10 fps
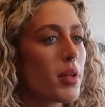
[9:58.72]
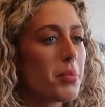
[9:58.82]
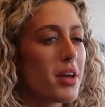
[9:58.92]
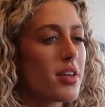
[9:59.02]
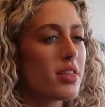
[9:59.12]

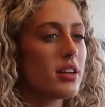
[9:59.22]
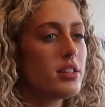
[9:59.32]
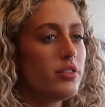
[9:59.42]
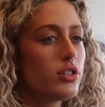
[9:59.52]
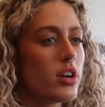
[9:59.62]
But I think that's
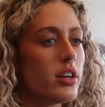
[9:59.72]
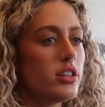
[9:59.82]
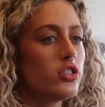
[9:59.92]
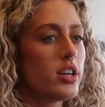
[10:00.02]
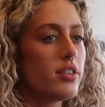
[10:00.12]
if you're trying to
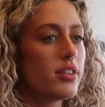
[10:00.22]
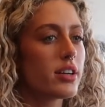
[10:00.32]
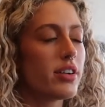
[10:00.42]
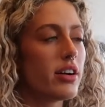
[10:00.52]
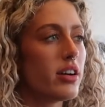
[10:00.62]
achieve
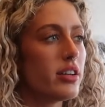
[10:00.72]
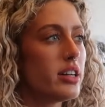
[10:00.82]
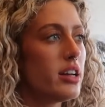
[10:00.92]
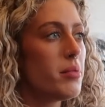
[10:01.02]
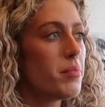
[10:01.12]
like
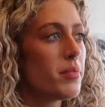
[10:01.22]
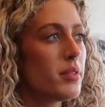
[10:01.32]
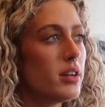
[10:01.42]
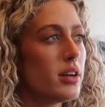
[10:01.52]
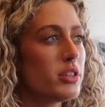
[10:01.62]
virality,
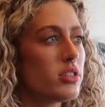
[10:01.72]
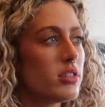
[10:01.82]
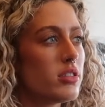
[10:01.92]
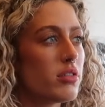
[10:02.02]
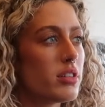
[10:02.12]
which
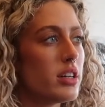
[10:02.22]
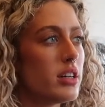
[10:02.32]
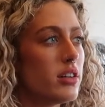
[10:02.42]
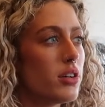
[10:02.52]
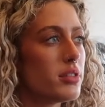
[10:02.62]
is not
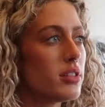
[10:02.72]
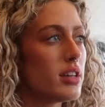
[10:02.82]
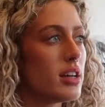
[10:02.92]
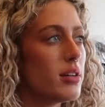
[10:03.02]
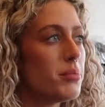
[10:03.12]
really
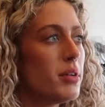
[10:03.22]
the aim.